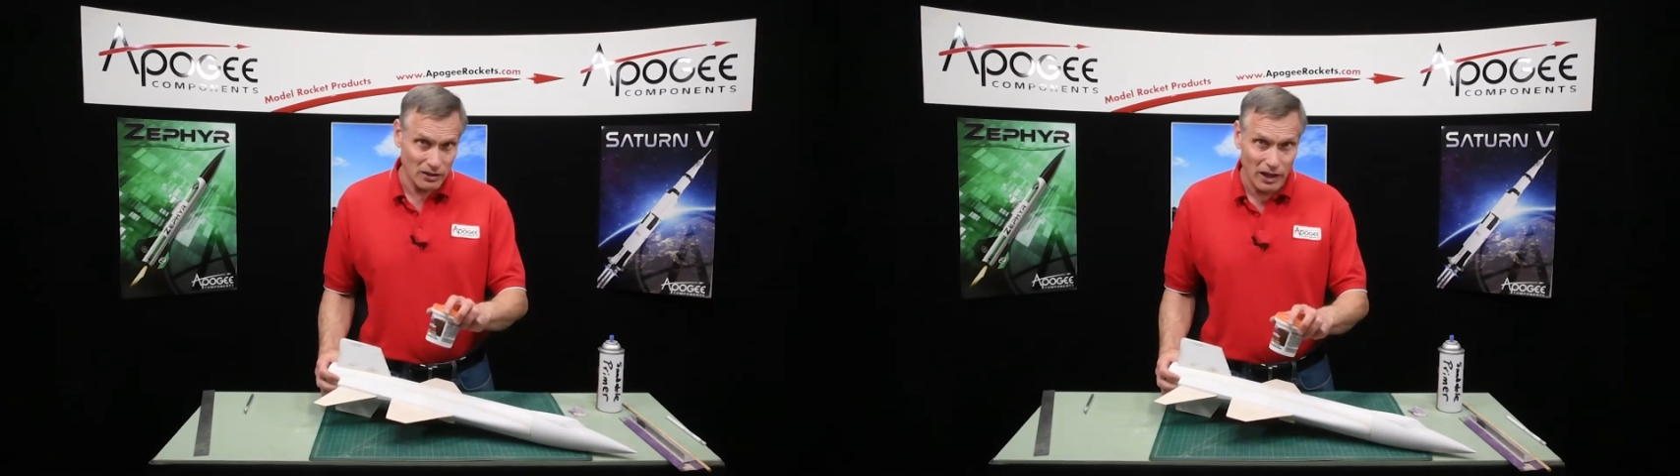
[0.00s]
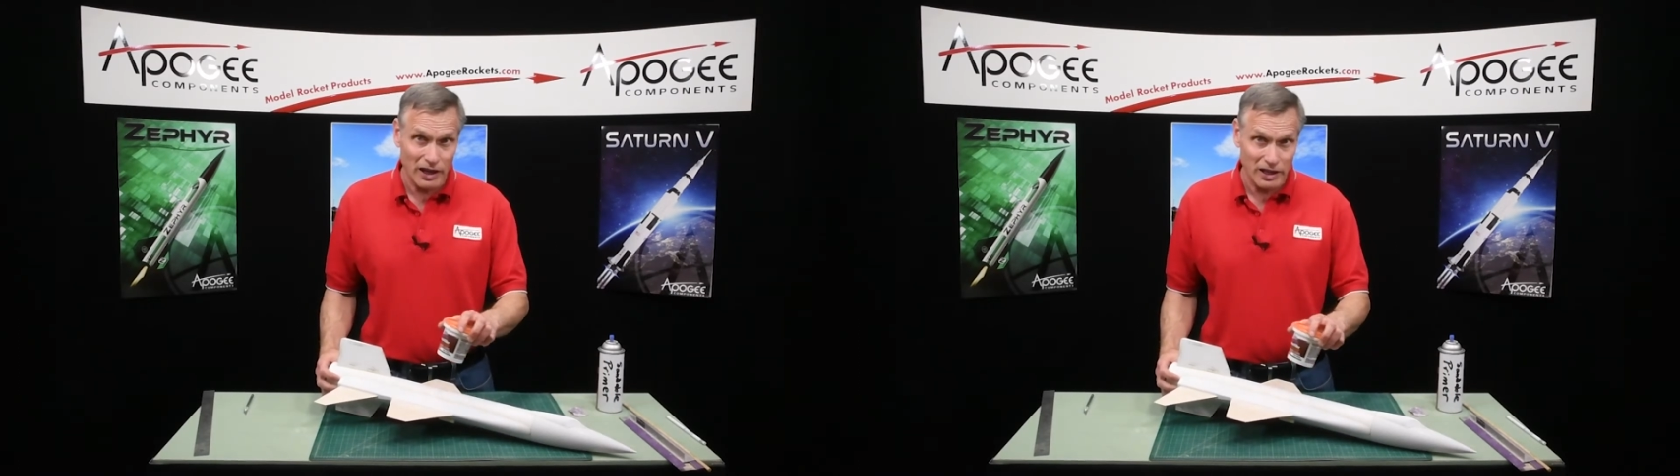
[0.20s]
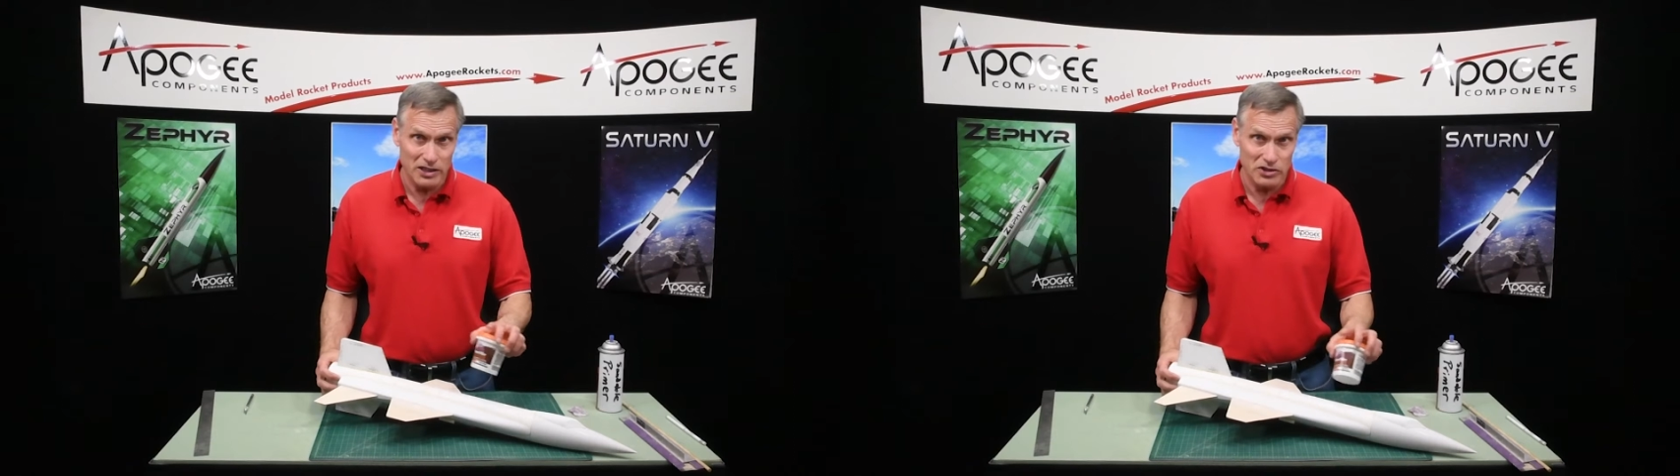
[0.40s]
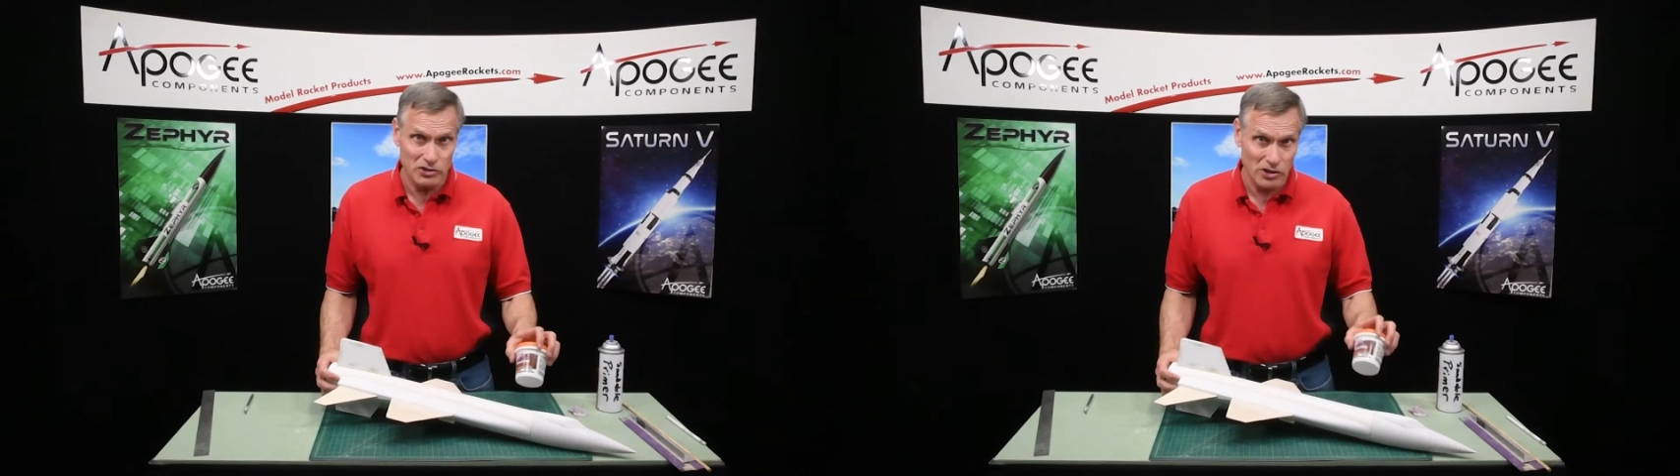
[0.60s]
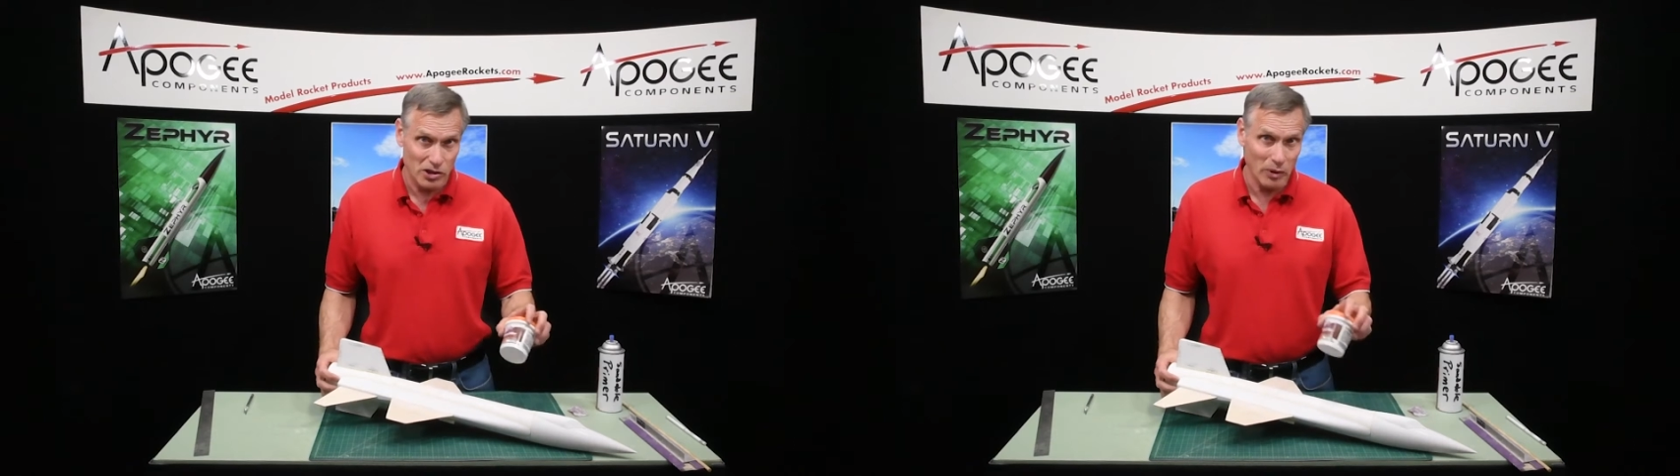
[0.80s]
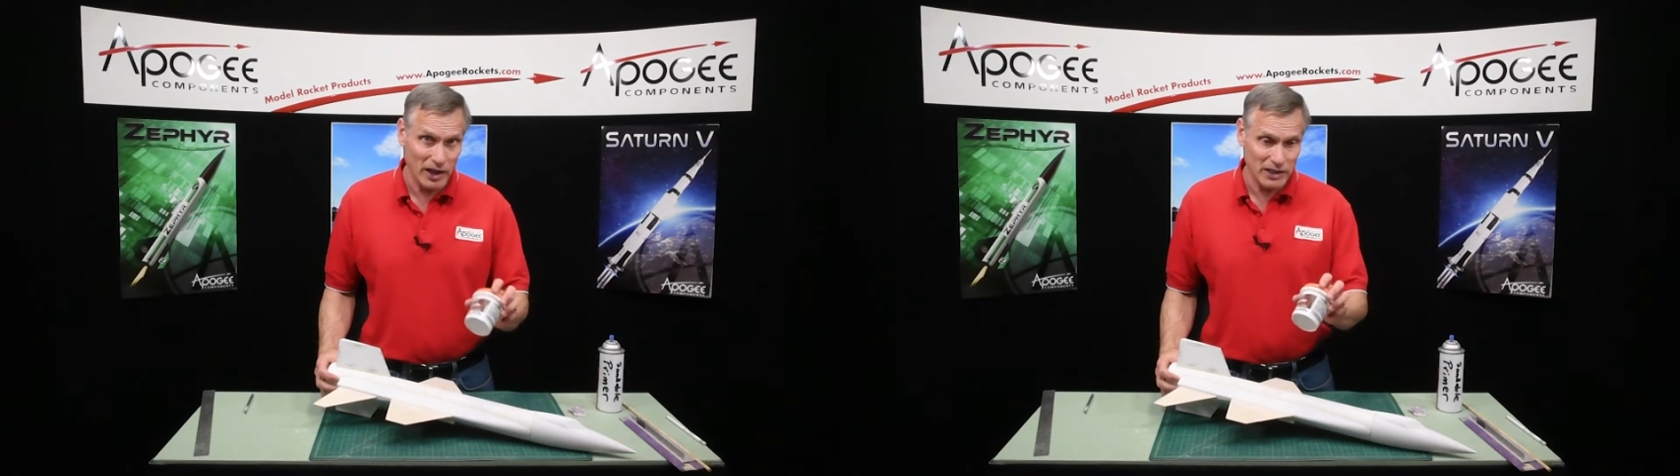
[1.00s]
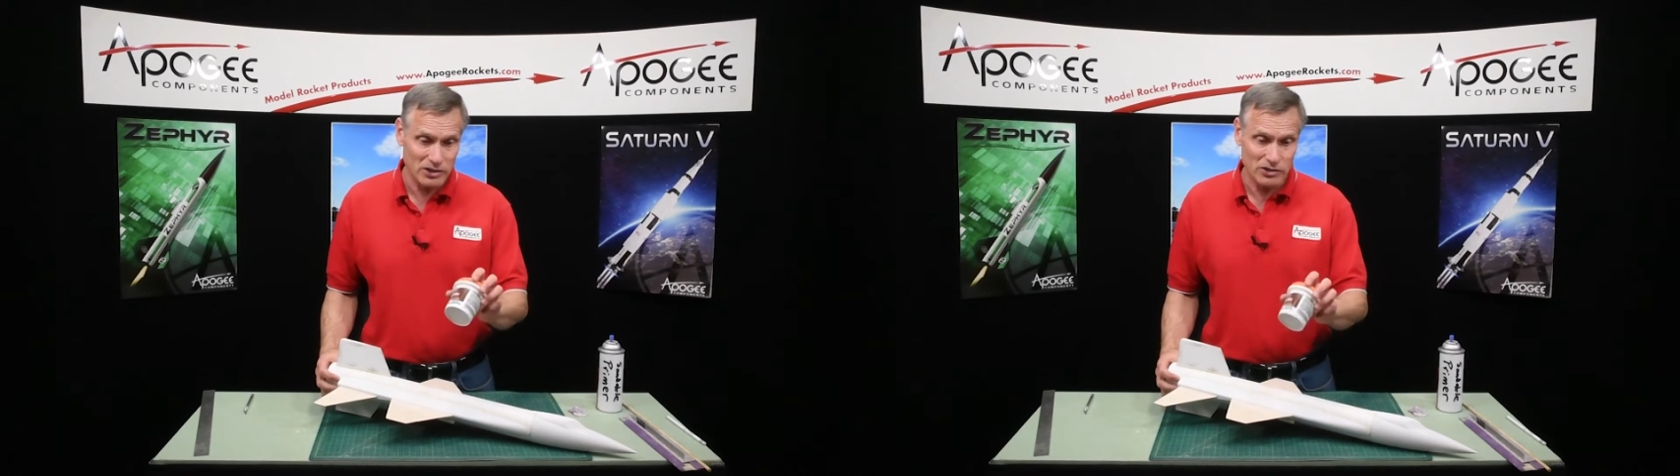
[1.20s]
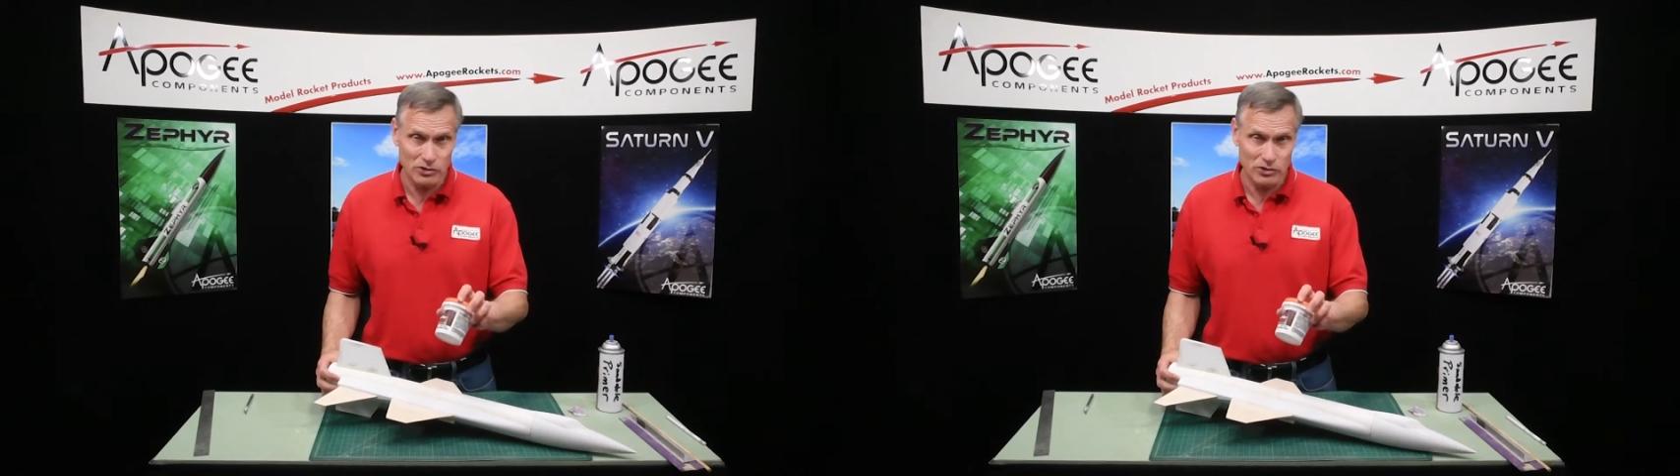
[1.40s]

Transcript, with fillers: lot easier than epoxy,